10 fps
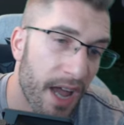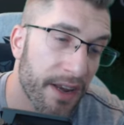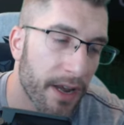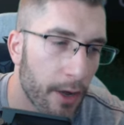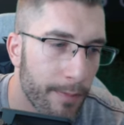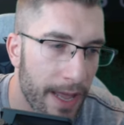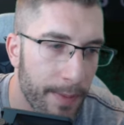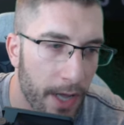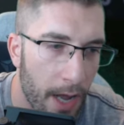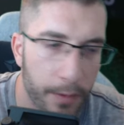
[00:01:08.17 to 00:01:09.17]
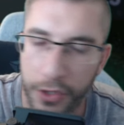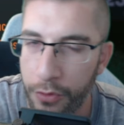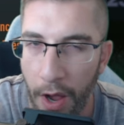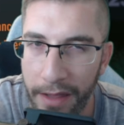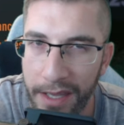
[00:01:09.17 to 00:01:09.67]
I don't know, maybe I would
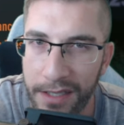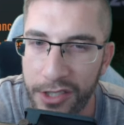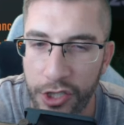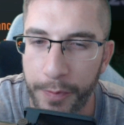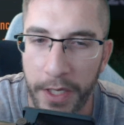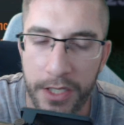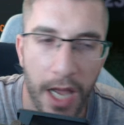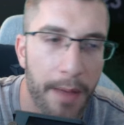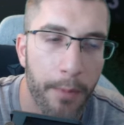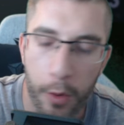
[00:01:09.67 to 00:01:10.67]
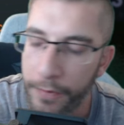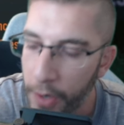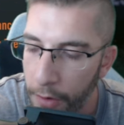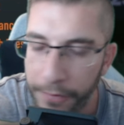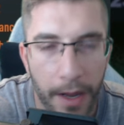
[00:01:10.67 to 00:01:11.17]
try this just because I'm more of
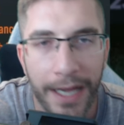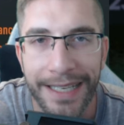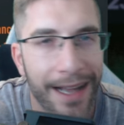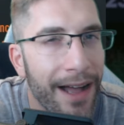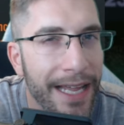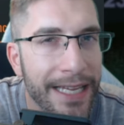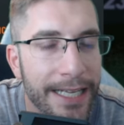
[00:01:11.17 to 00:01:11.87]
an offline guy.